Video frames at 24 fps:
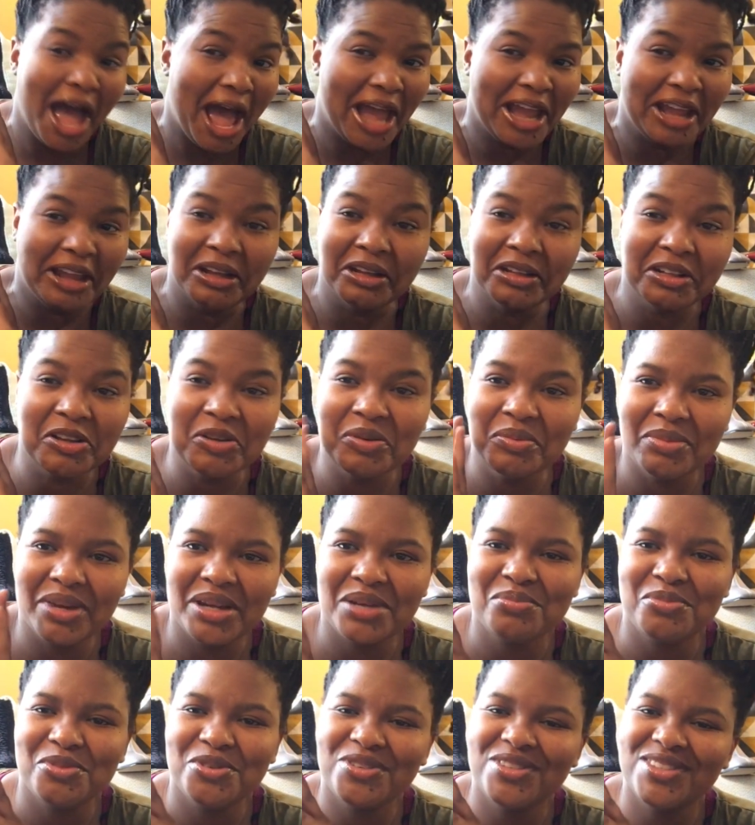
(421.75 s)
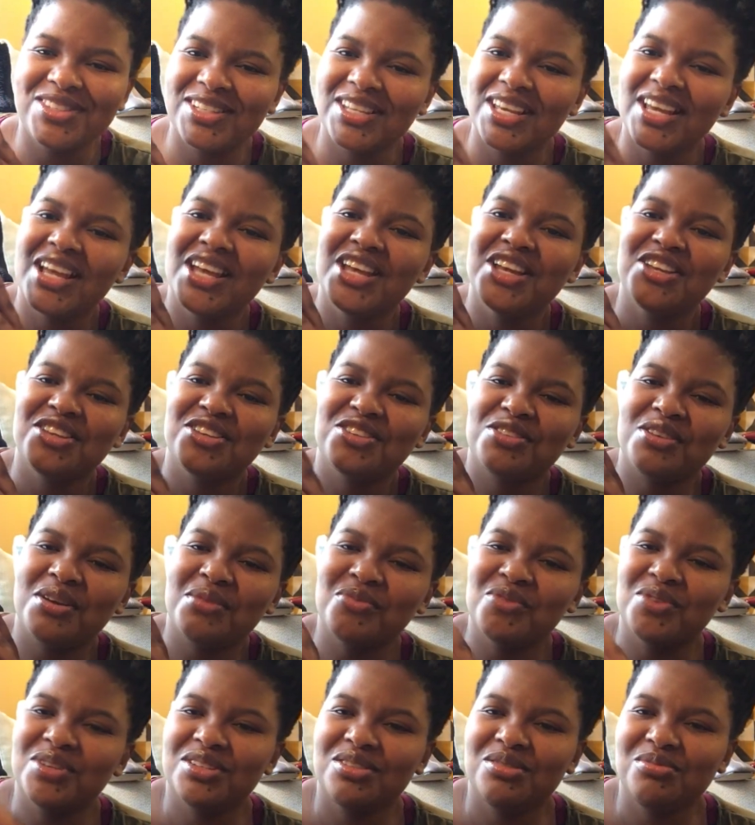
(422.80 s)
high heel combat boots so
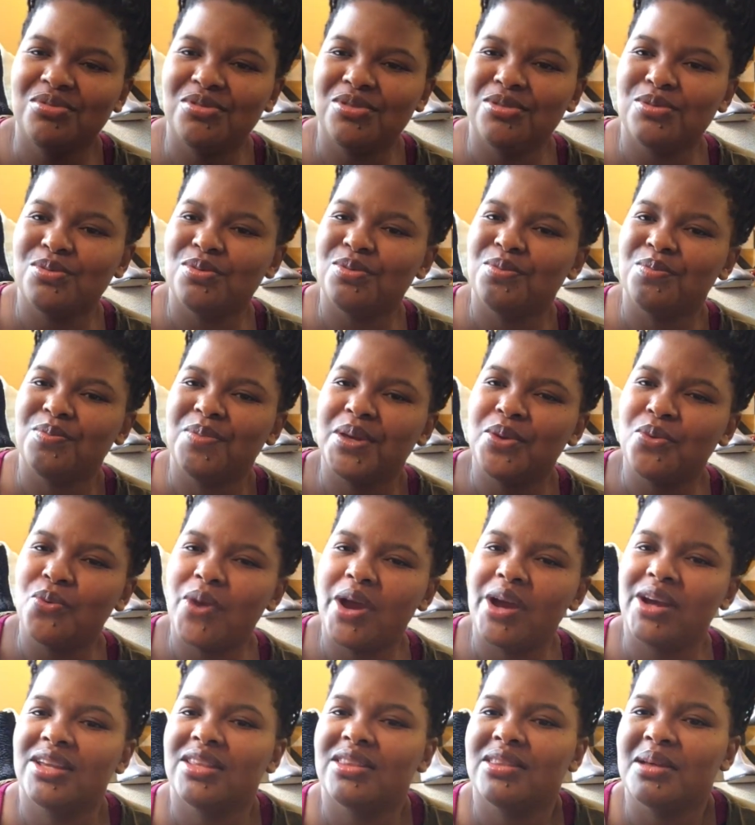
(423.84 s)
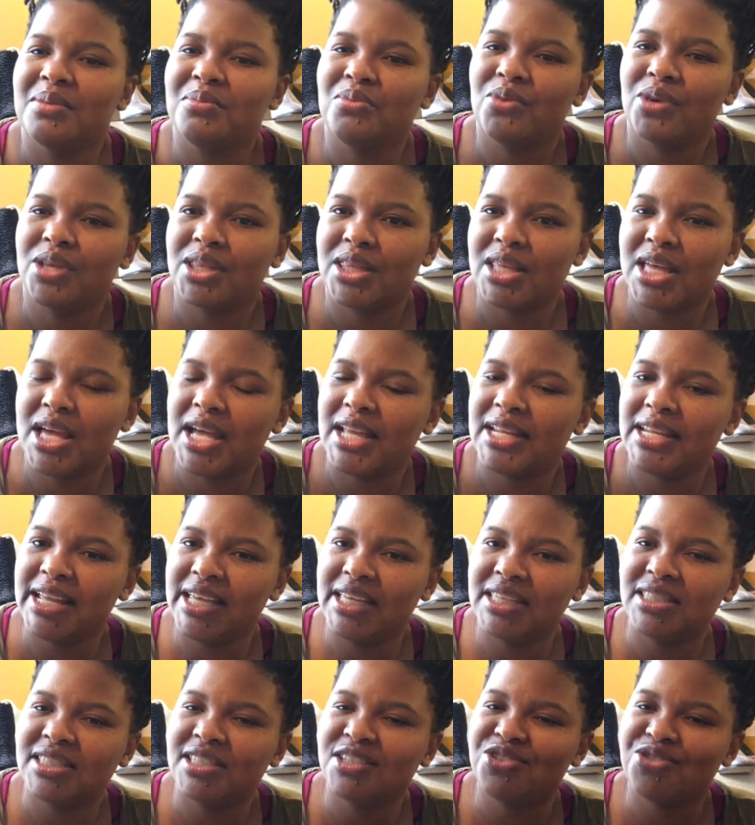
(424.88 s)
I'm going to be wearing them with uh,
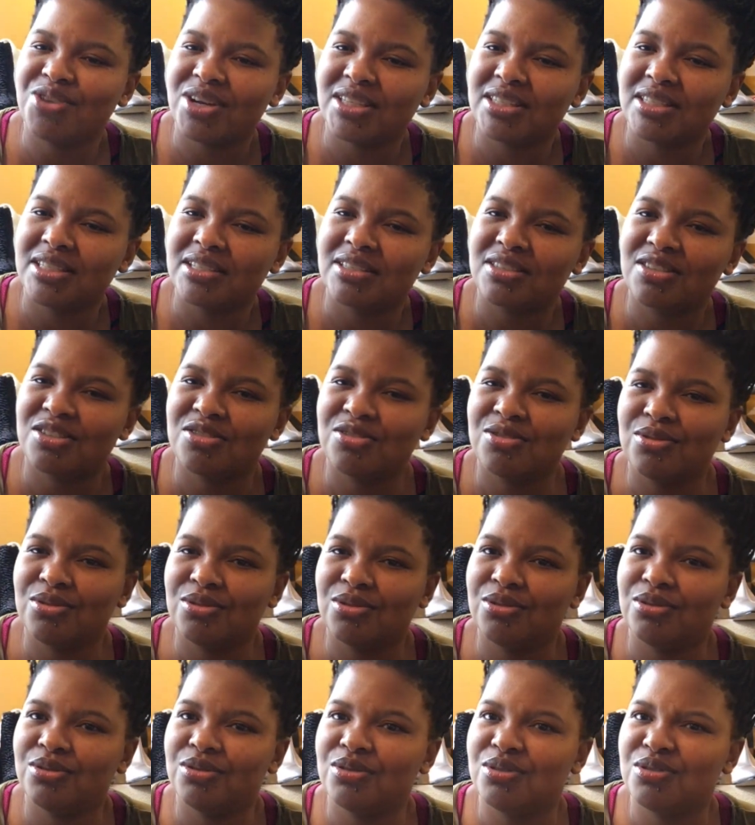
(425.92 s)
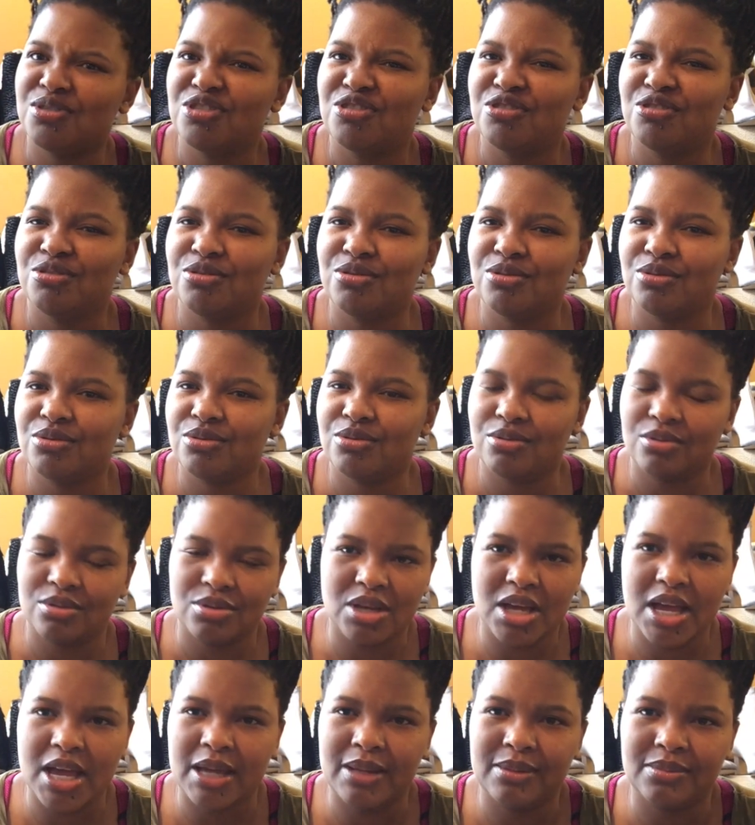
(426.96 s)
lacy dresses to to
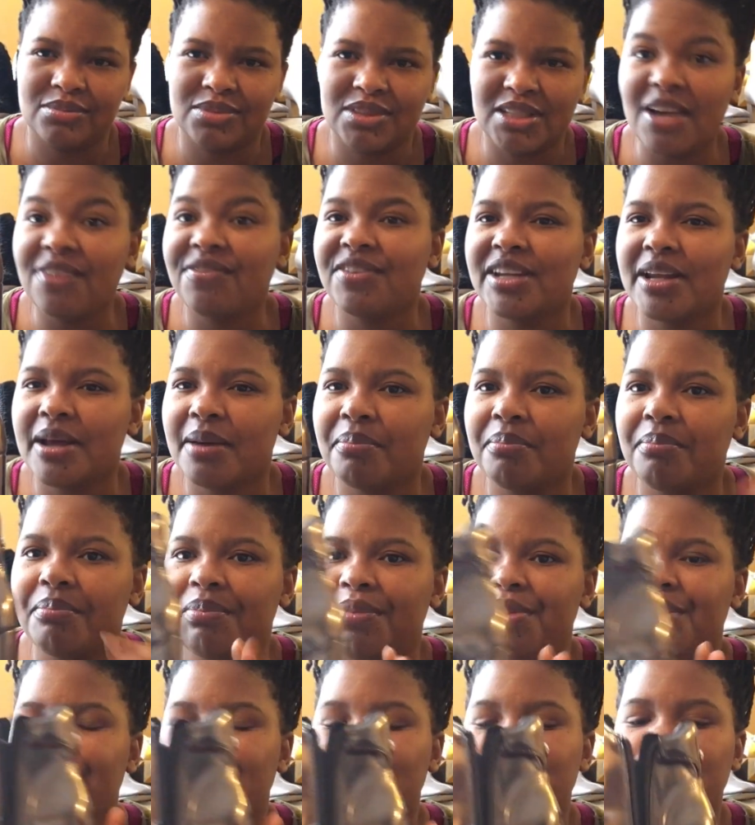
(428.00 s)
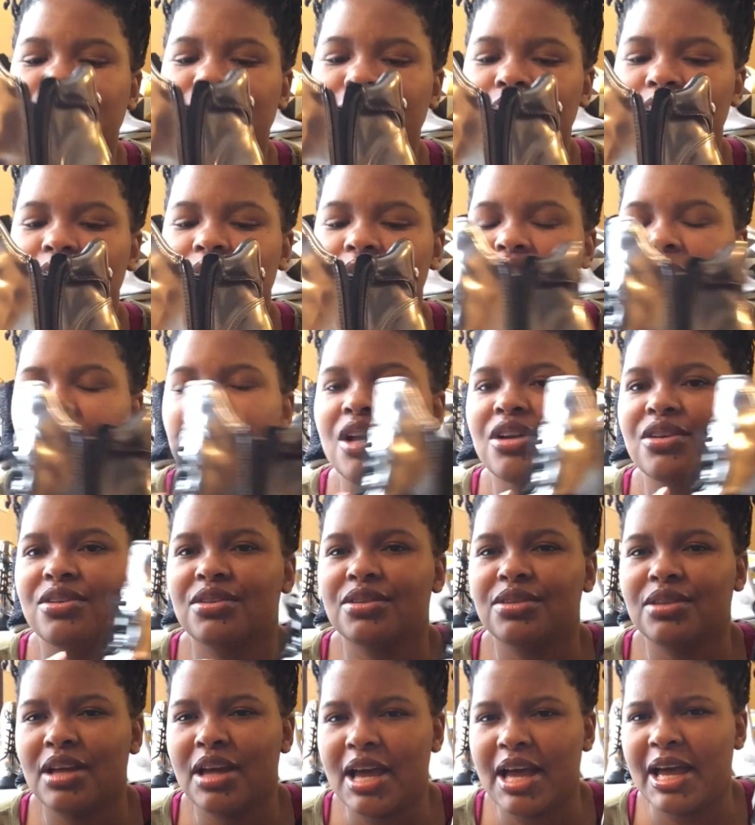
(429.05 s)
um, toughen up the look
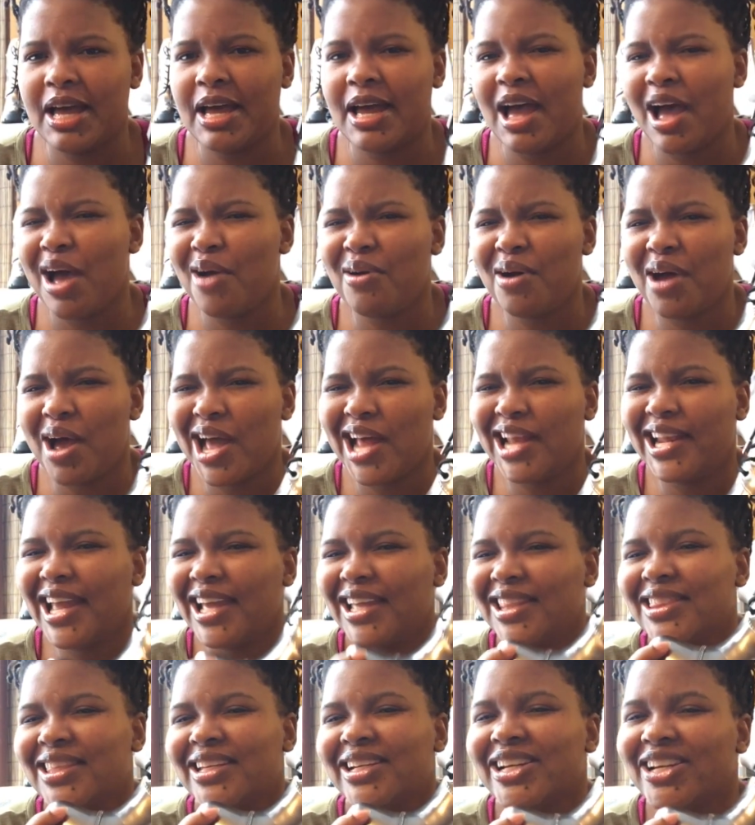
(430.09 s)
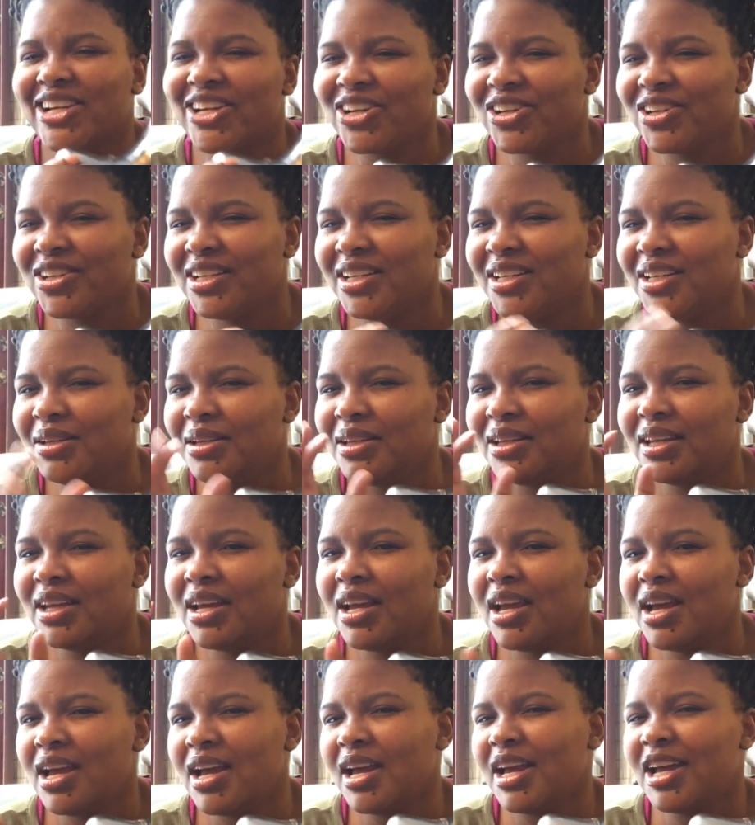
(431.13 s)
uh, I like the girly
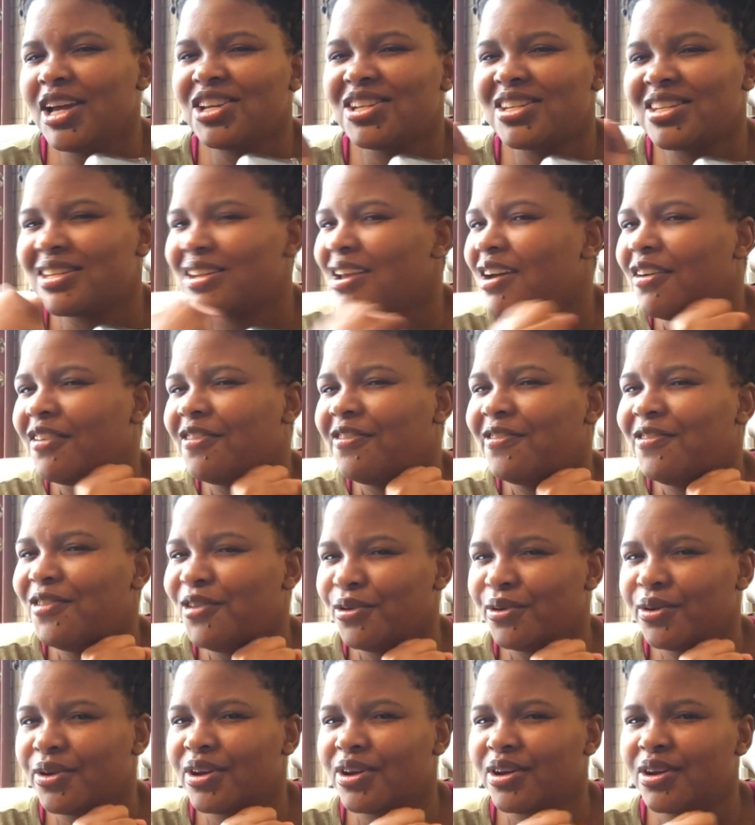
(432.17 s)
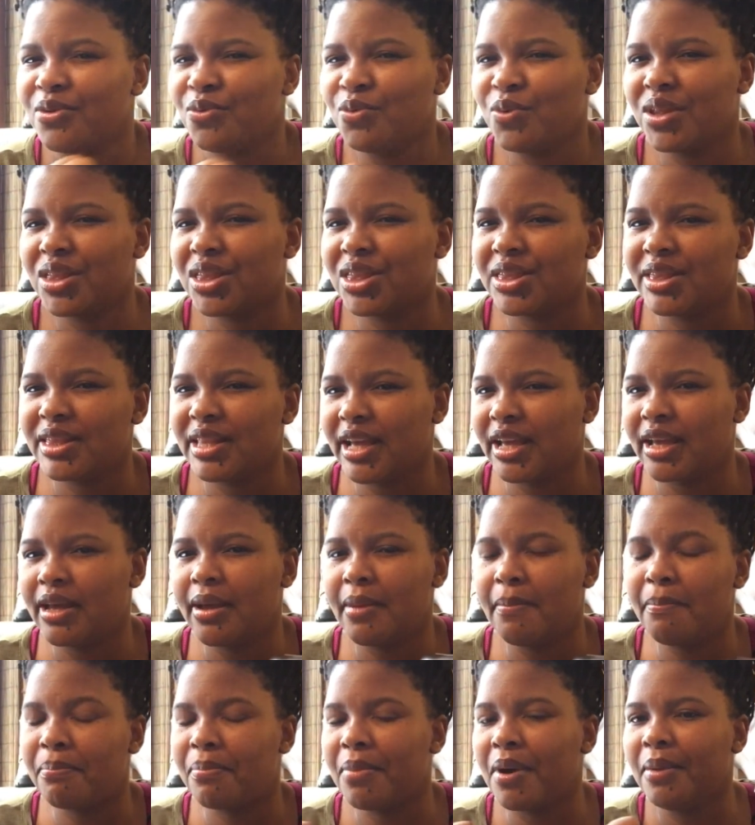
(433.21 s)
tough look with like
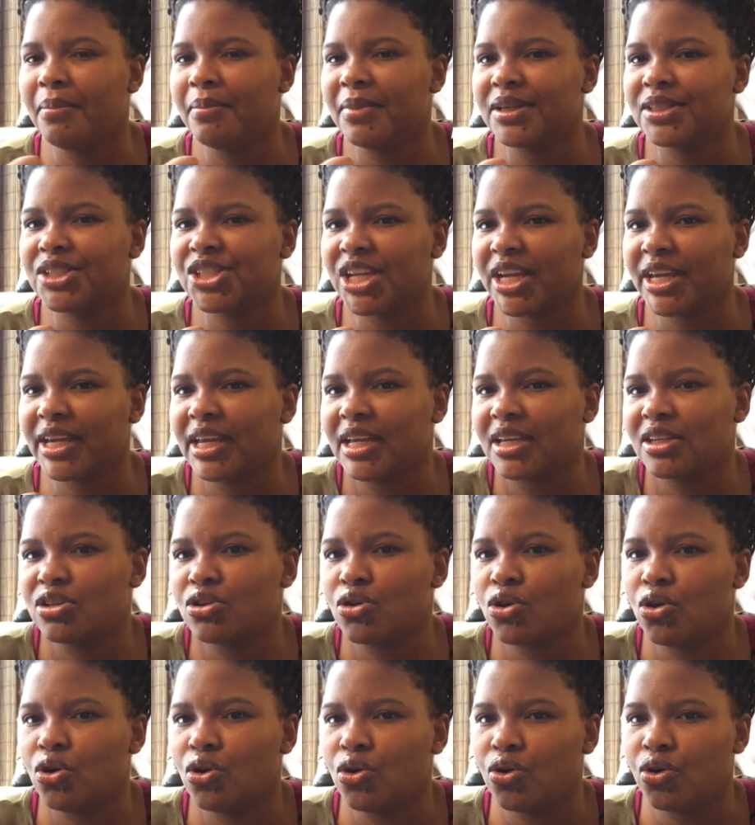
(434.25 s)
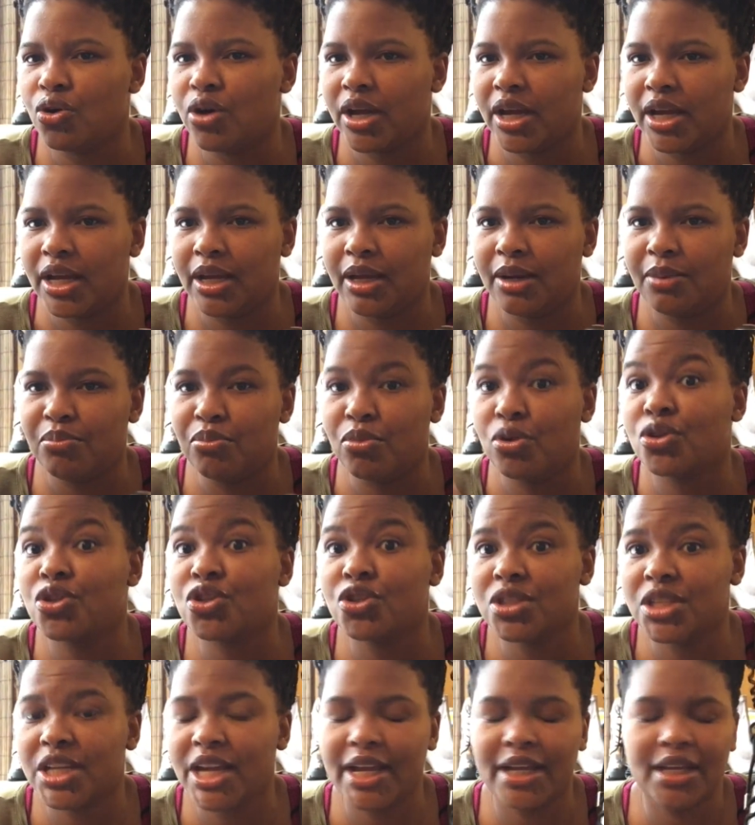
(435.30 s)
a bomber jacket or a
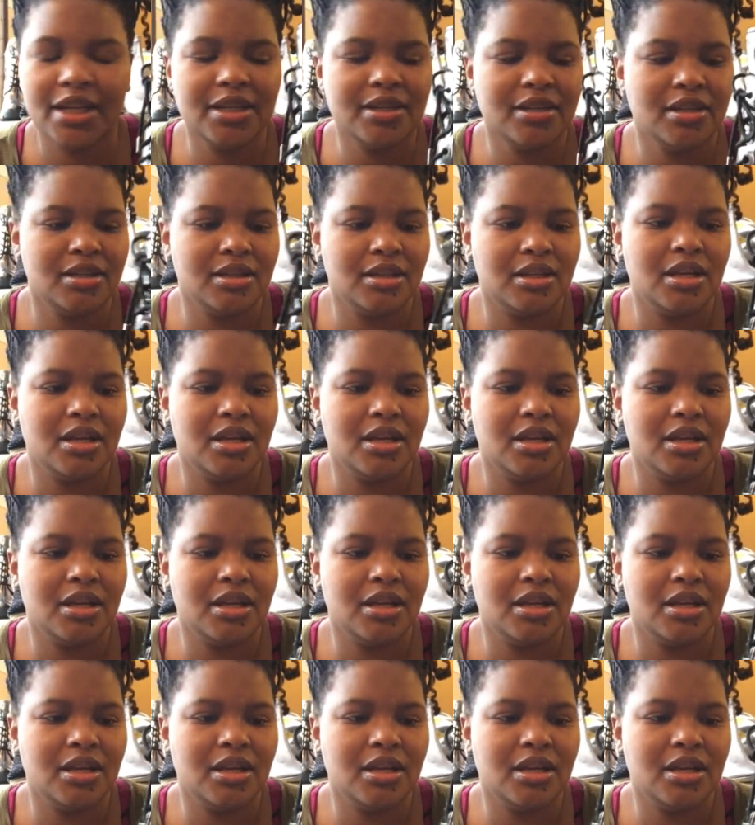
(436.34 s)
motor jacket.